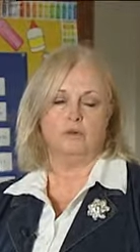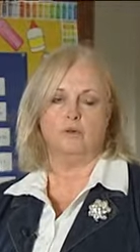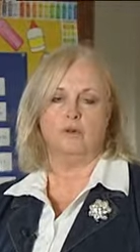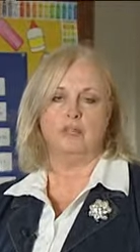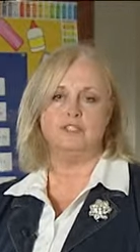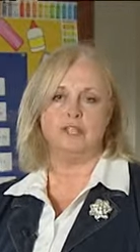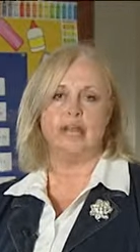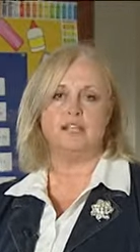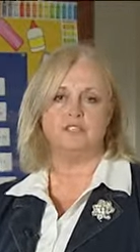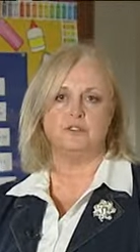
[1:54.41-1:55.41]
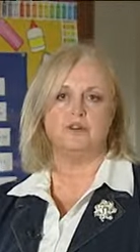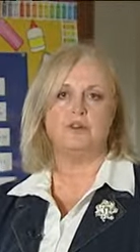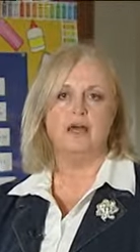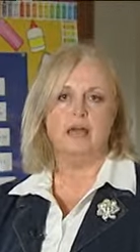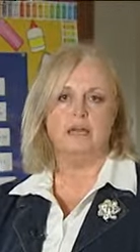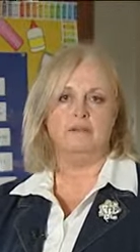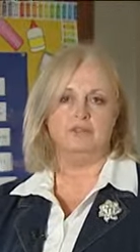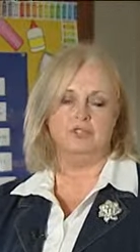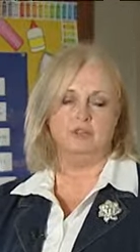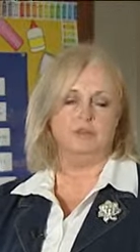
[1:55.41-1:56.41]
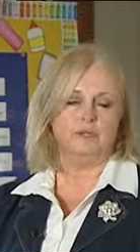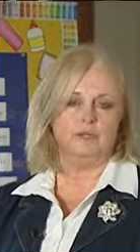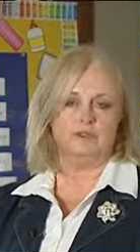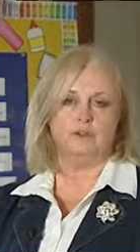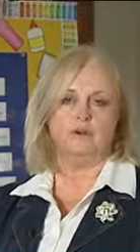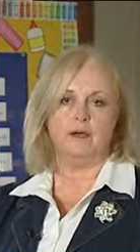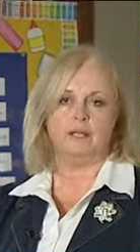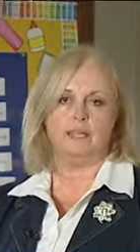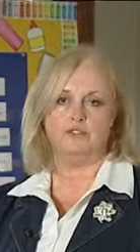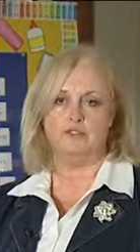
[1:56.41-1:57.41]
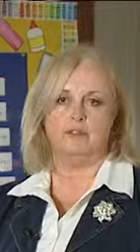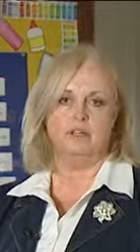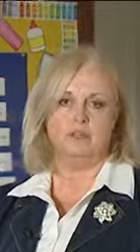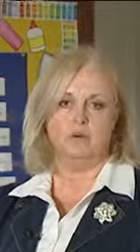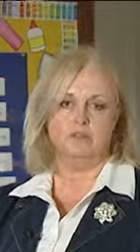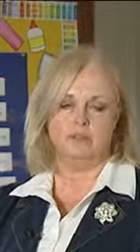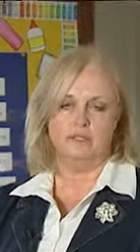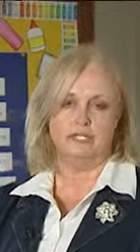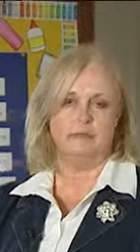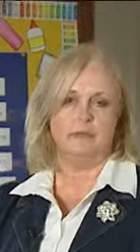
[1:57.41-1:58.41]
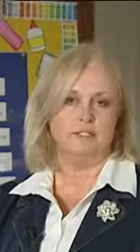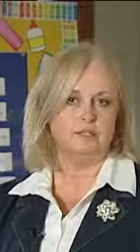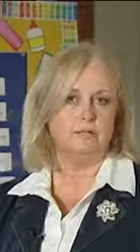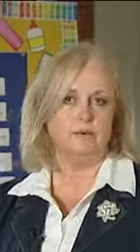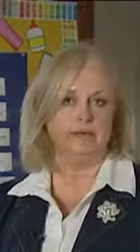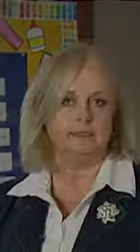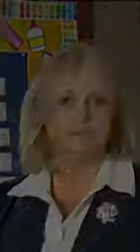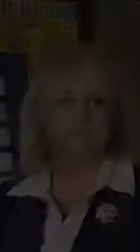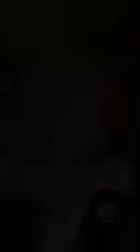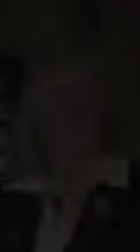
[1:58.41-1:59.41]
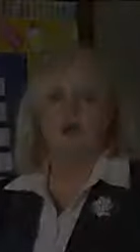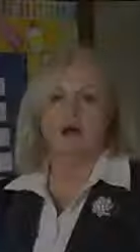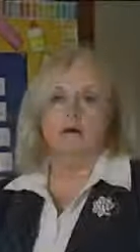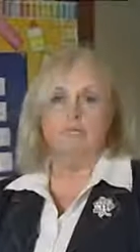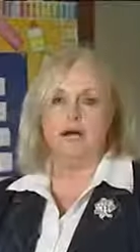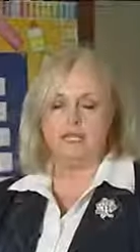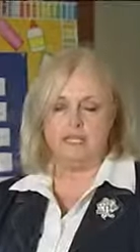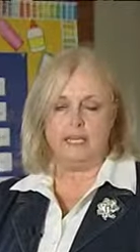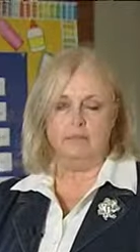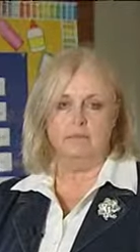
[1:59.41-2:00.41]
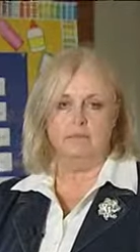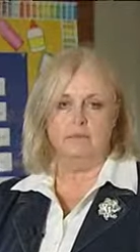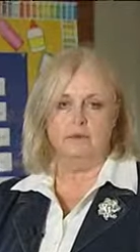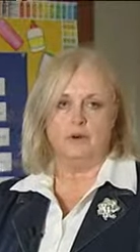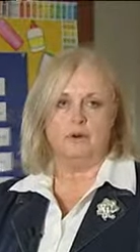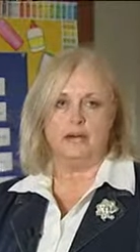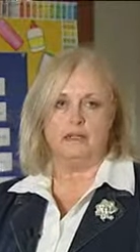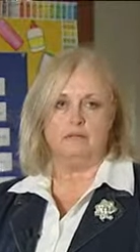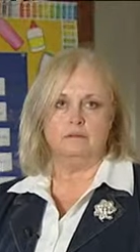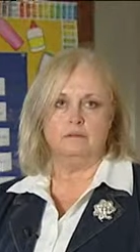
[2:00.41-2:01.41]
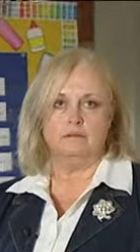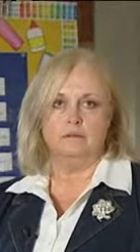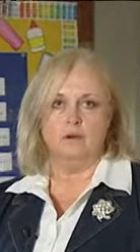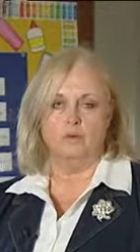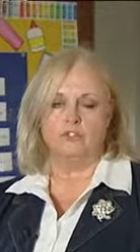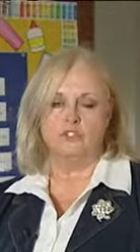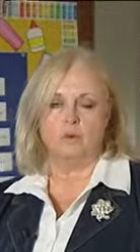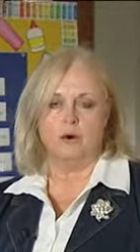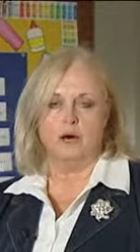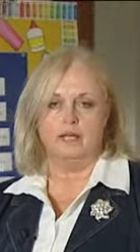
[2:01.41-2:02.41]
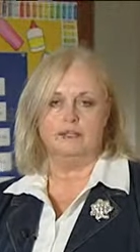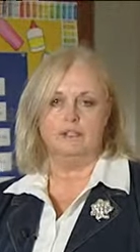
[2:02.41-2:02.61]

grades the answer, and if the children get the correct answer, then of course the team gets a point. My team, or my own squads,